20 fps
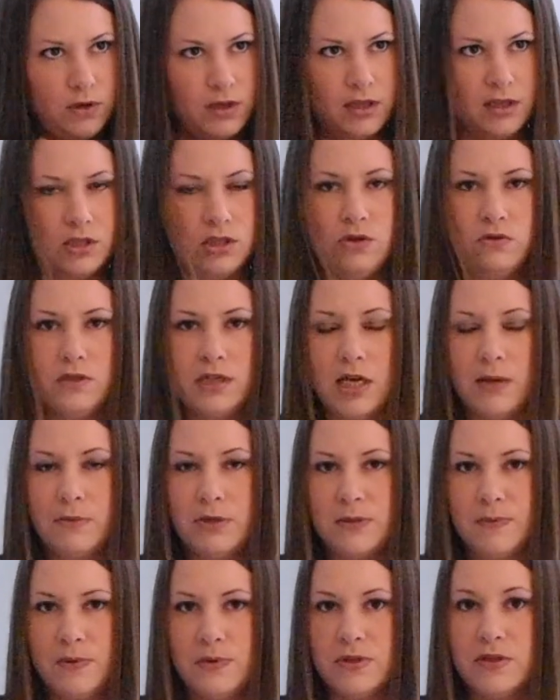I think two
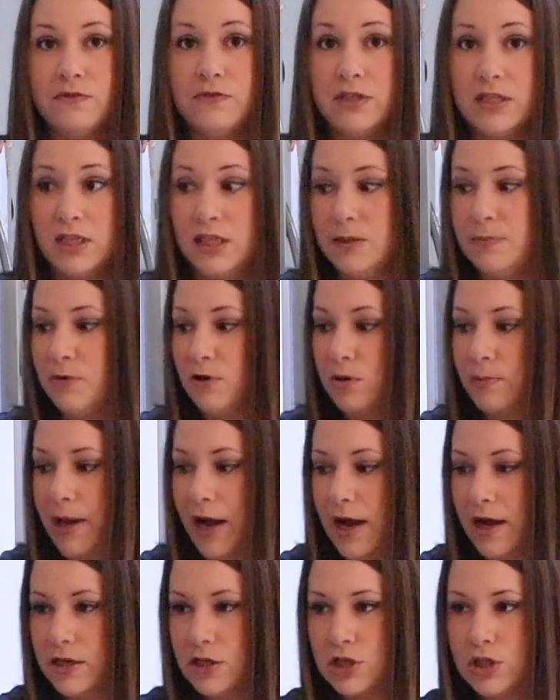tablespoons of tea per
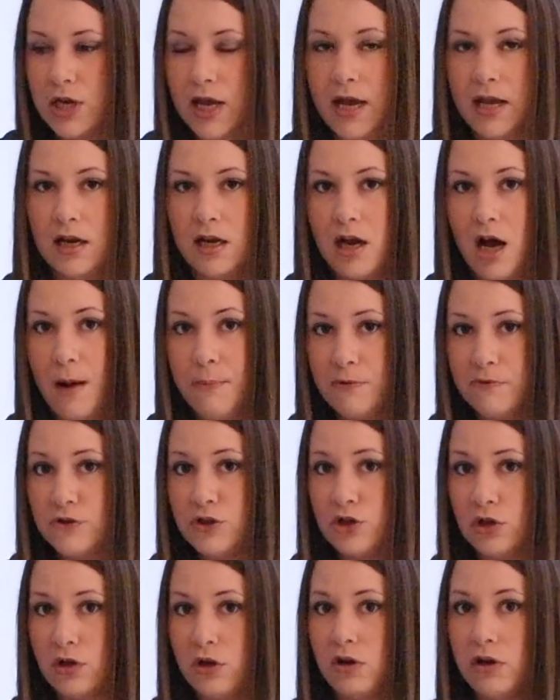batch and a cup of
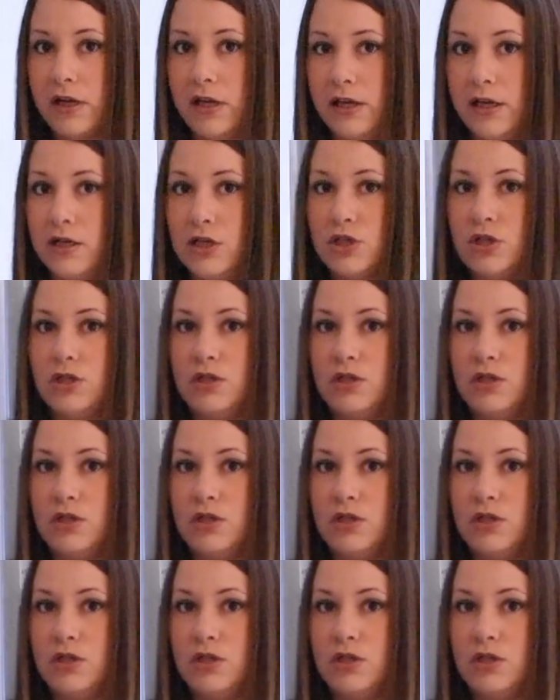sugar each.